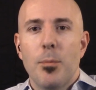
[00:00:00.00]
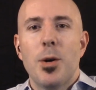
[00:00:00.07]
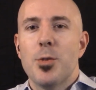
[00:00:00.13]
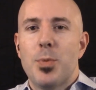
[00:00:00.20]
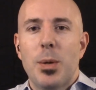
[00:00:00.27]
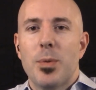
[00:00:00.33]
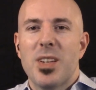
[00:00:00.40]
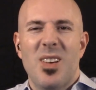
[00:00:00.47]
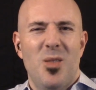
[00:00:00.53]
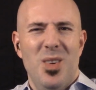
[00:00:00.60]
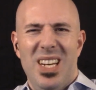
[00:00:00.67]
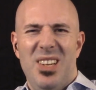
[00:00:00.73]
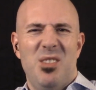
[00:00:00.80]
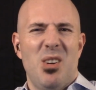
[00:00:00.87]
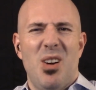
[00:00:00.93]
Most people think,
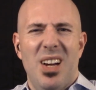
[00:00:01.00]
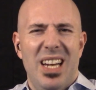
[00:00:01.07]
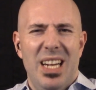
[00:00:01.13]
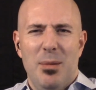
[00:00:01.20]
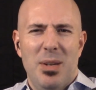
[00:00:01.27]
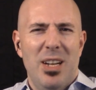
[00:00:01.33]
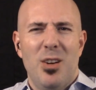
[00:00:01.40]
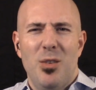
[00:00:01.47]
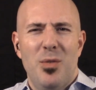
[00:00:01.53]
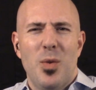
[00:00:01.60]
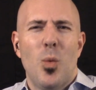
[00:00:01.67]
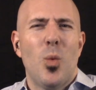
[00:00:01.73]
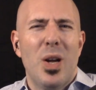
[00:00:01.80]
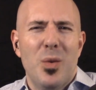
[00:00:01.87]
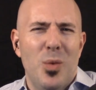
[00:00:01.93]
what are you talking about? Over
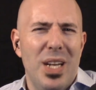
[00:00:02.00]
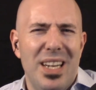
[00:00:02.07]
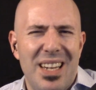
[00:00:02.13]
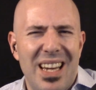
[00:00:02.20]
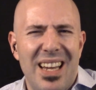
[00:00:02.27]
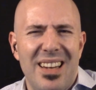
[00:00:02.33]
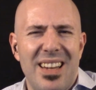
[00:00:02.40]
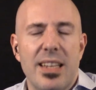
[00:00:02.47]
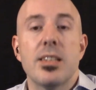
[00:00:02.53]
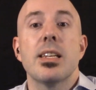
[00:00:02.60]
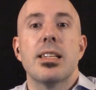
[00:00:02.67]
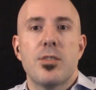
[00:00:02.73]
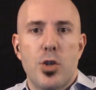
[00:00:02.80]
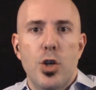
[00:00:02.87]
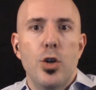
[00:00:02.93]
one weekend?
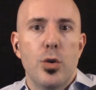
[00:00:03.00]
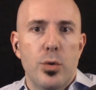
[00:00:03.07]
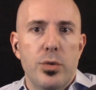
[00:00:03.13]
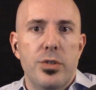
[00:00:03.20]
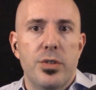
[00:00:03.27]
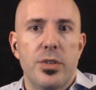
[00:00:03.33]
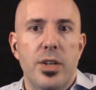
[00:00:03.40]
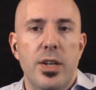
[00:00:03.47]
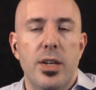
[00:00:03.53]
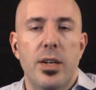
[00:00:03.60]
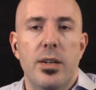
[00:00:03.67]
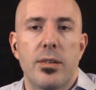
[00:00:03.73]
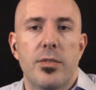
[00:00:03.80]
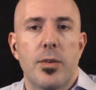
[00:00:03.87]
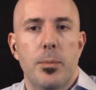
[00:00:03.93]
It's huge
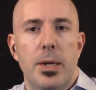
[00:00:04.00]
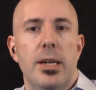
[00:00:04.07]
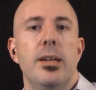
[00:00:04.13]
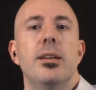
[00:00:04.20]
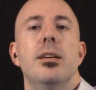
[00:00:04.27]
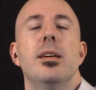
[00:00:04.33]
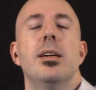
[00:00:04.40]
for me